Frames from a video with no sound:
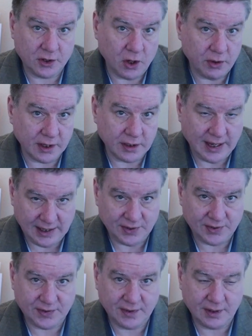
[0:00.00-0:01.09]
Dakota
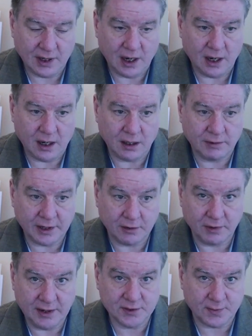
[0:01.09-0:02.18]
case, right, a
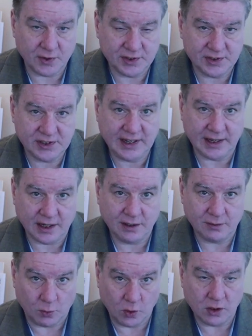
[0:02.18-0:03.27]
Reeves versus Stake
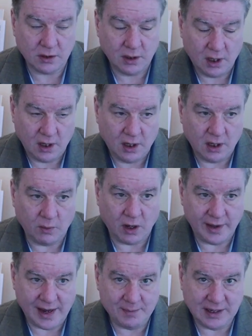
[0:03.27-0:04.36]
rule. Well,
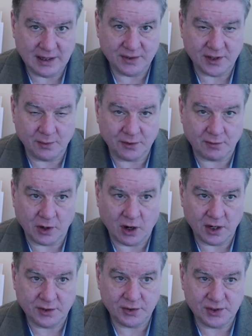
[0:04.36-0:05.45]
that means that with
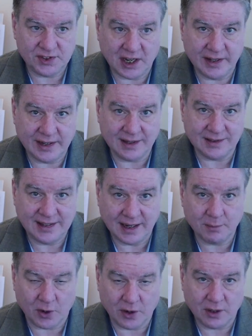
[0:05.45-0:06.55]
regard to selling
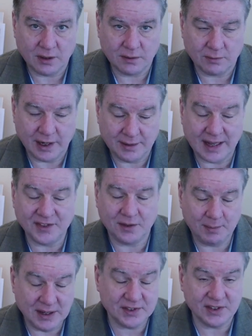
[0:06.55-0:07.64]
timber, right, that's the
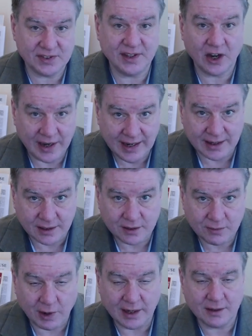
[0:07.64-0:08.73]
business they're in,
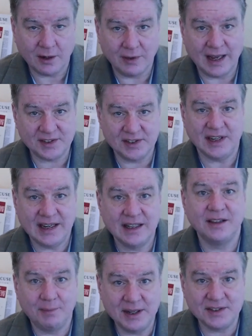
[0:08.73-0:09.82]
right? Alaska's
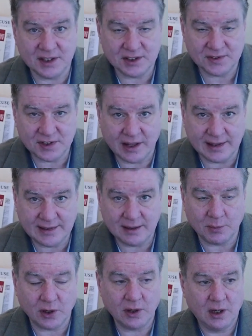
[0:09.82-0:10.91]
in the business of selling
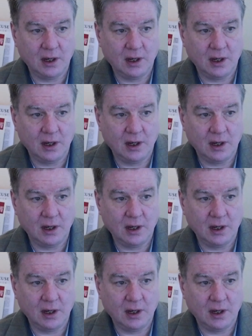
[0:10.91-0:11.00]
timber.